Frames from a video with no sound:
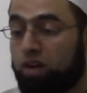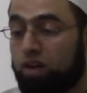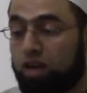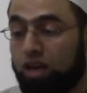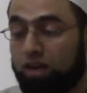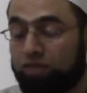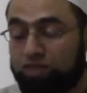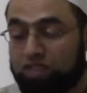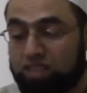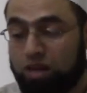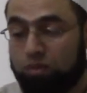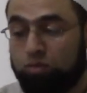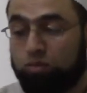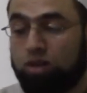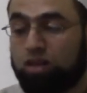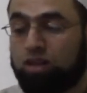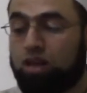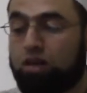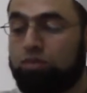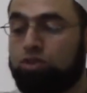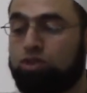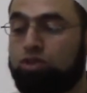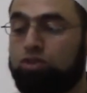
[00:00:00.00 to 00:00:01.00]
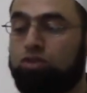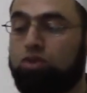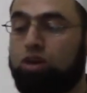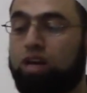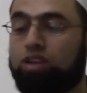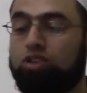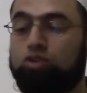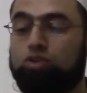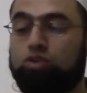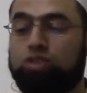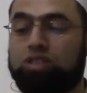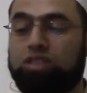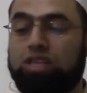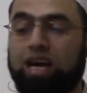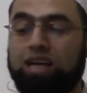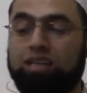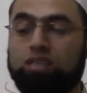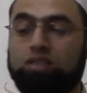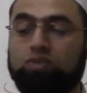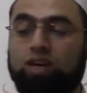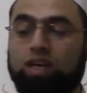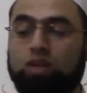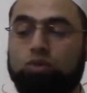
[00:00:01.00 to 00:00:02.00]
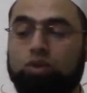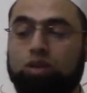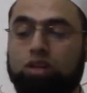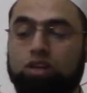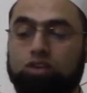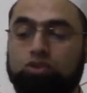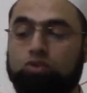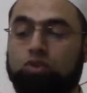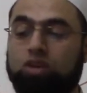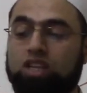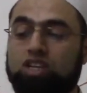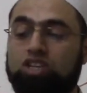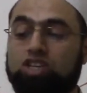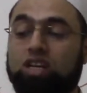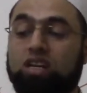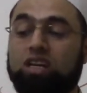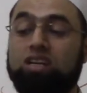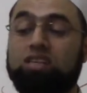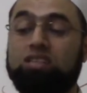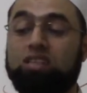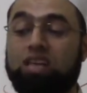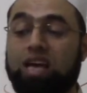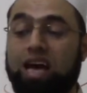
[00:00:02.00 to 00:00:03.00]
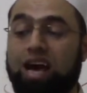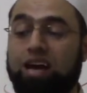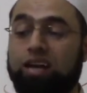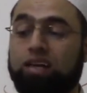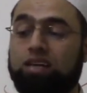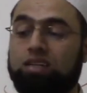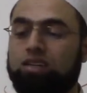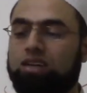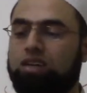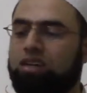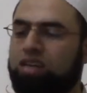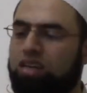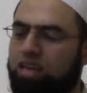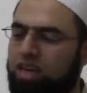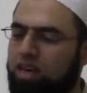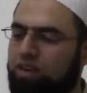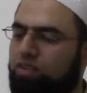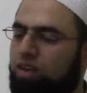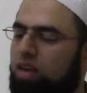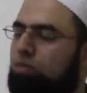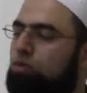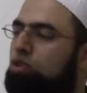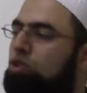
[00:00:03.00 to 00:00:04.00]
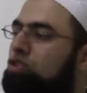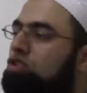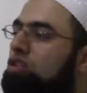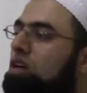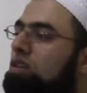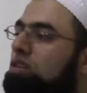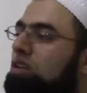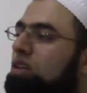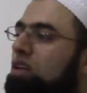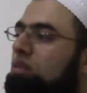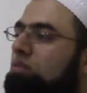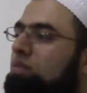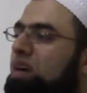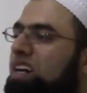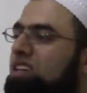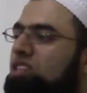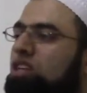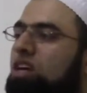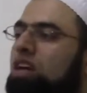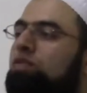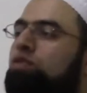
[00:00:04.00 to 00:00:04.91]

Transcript: If someone comes to you and you're satisfied with his religion and his character, give him your daughter in marriage.